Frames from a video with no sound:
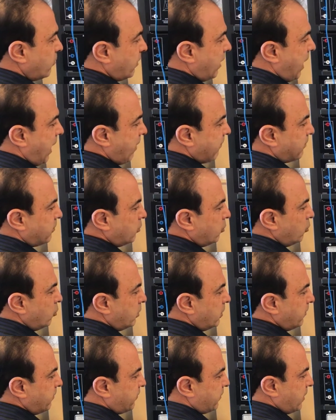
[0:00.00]
We have 2
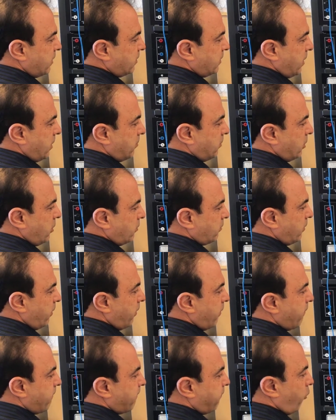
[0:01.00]
different terminals,
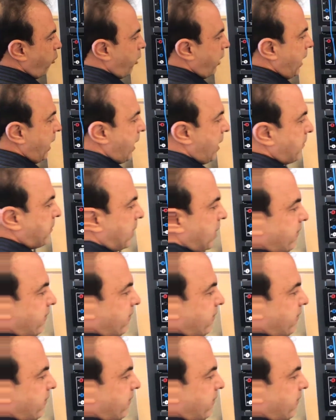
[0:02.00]
4 amp